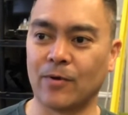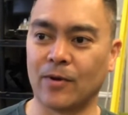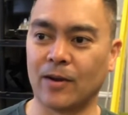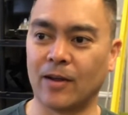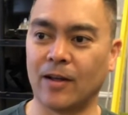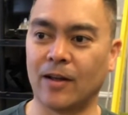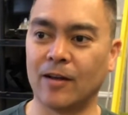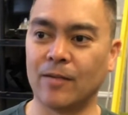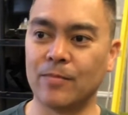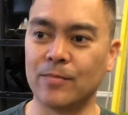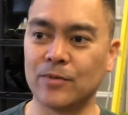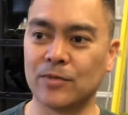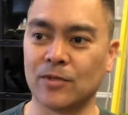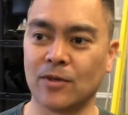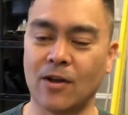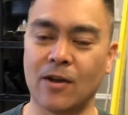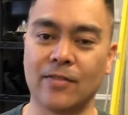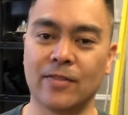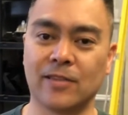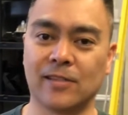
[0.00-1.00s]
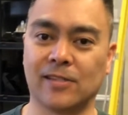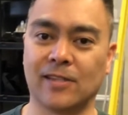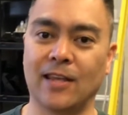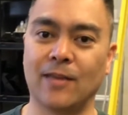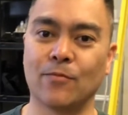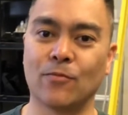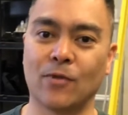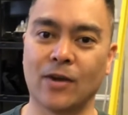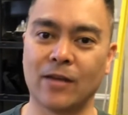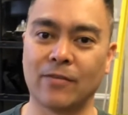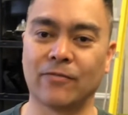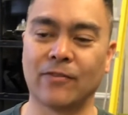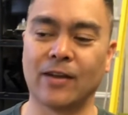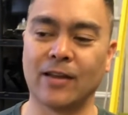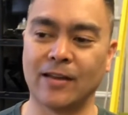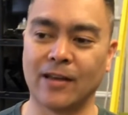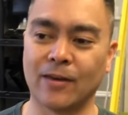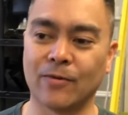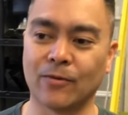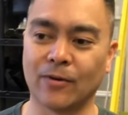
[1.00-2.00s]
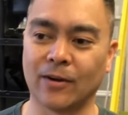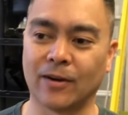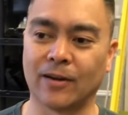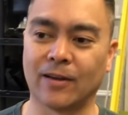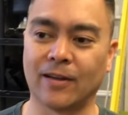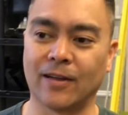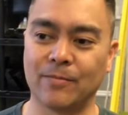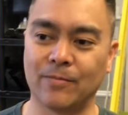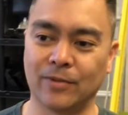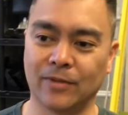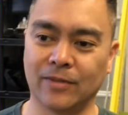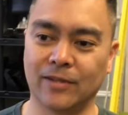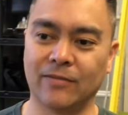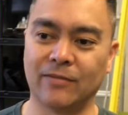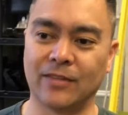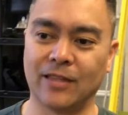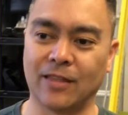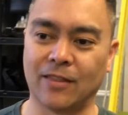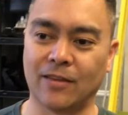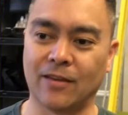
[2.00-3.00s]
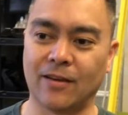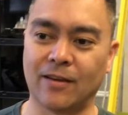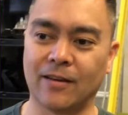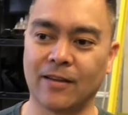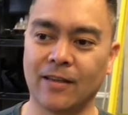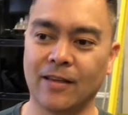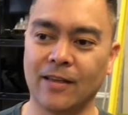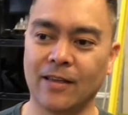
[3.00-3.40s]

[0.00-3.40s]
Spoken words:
hubs on the same Wi-Fi network. I believe they thought